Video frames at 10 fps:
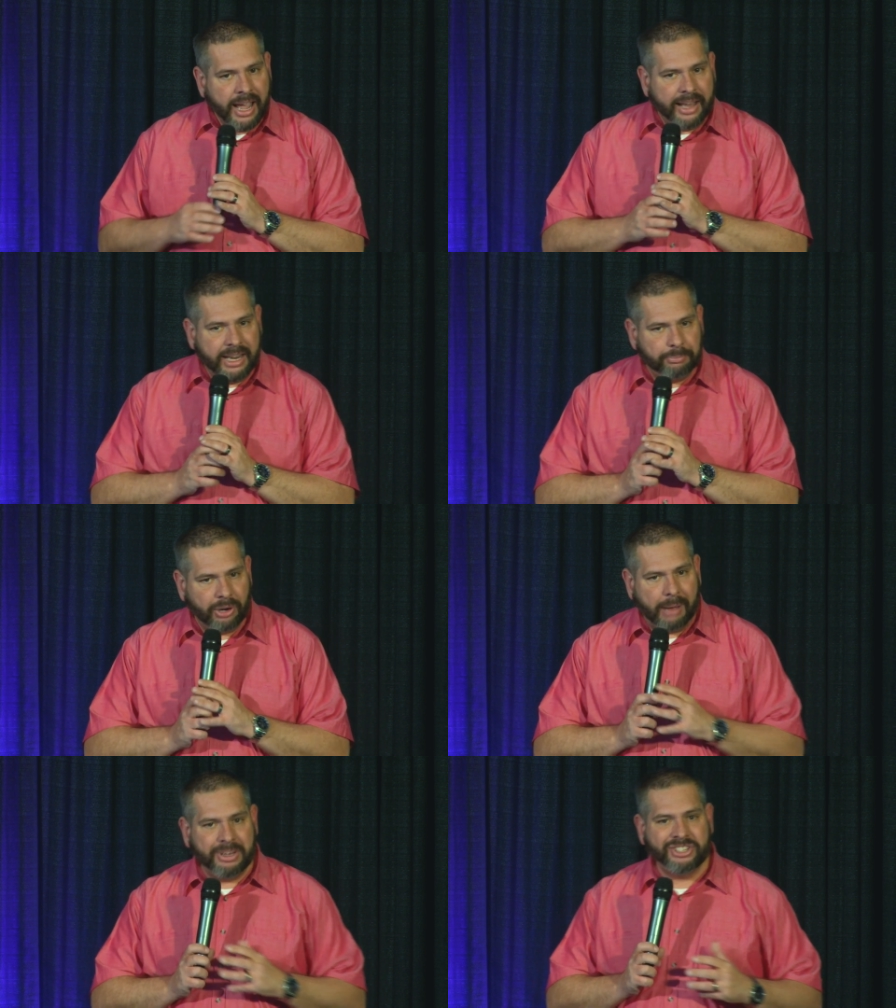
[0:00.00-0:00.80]
And he
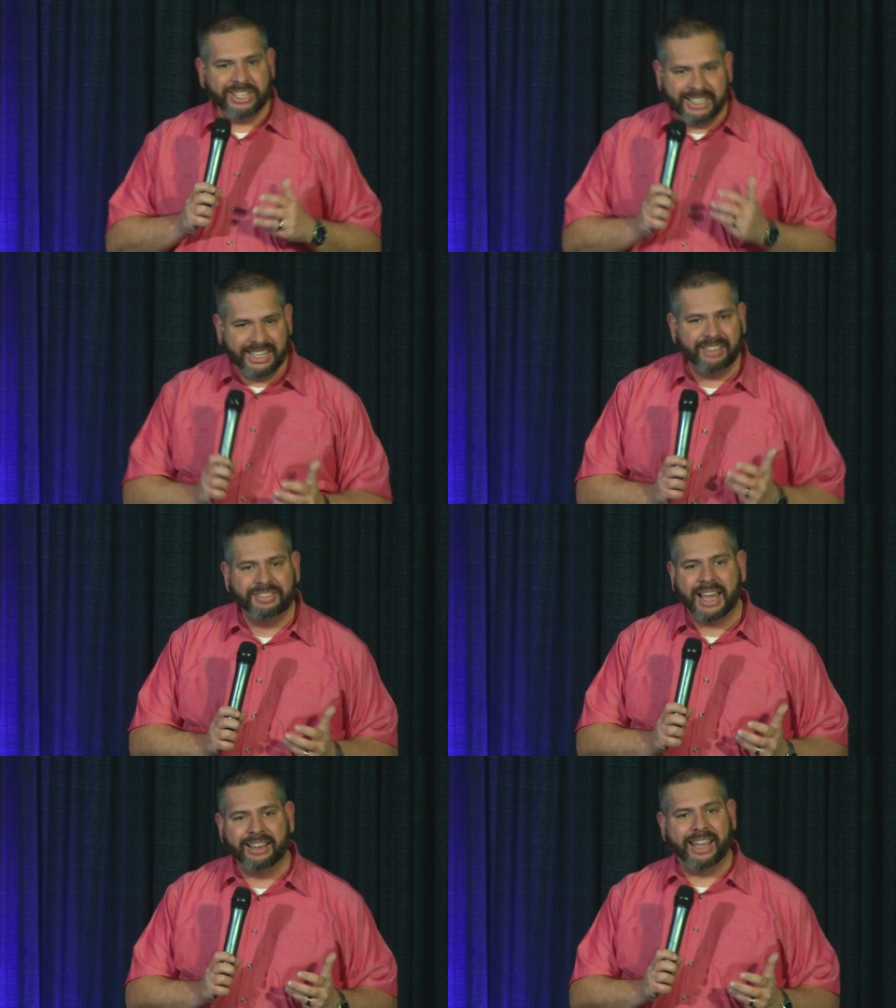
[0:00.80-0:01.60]
promised to
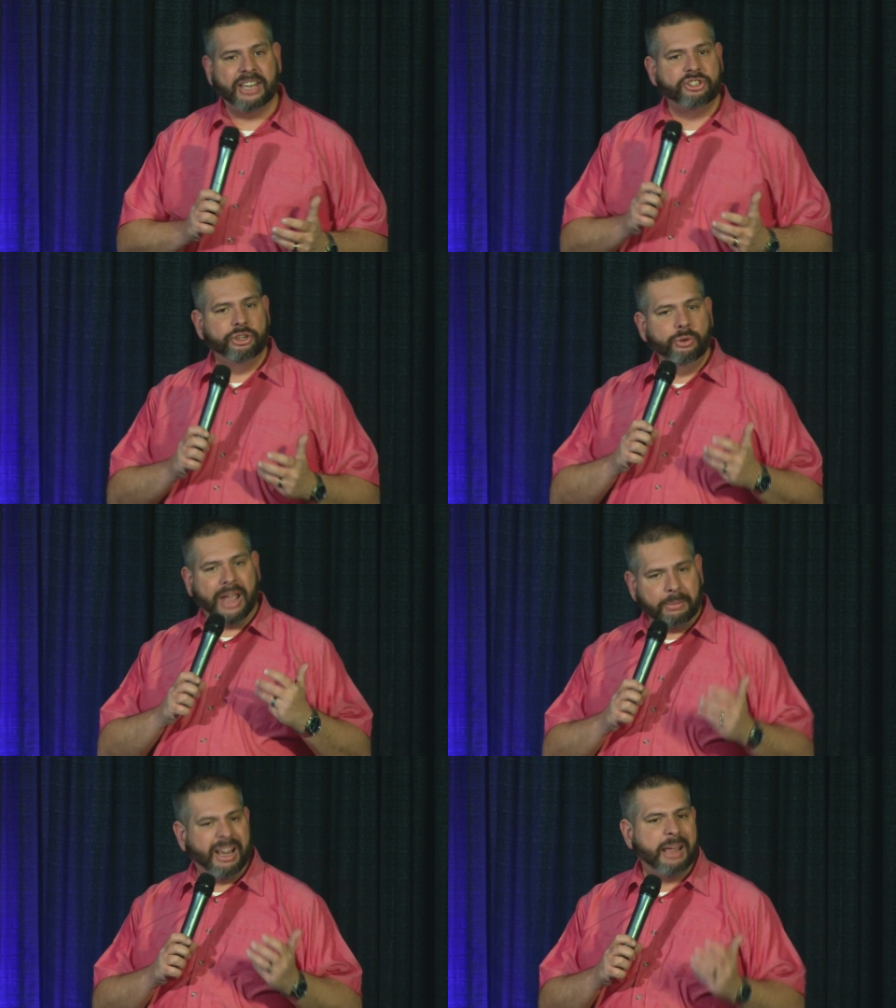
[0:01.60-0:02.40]
give that land to
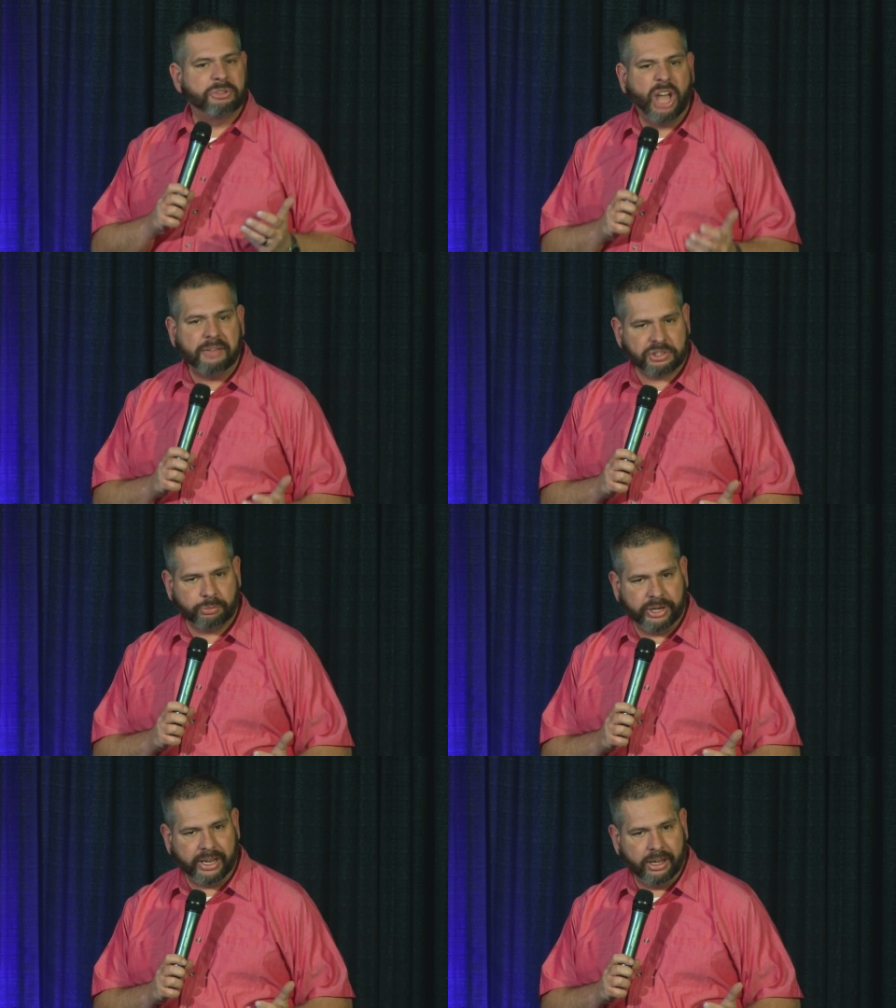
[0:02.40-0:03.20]
Abraham's
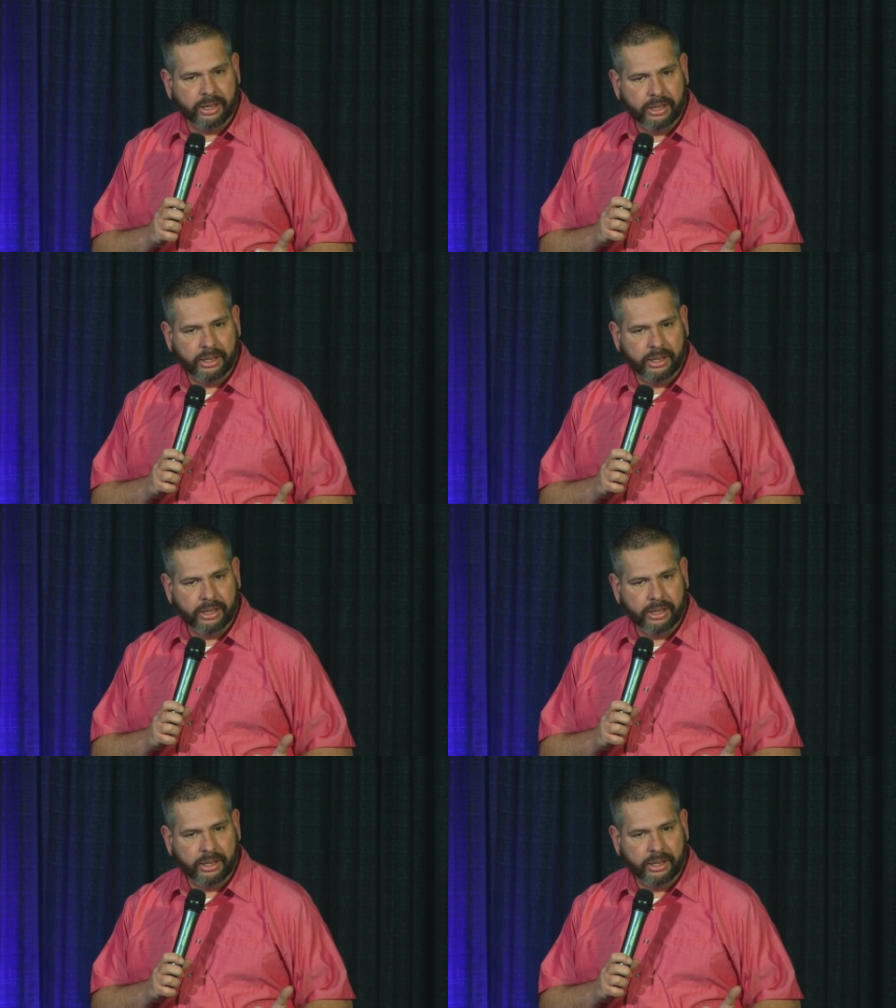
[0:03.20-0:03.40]
offspring.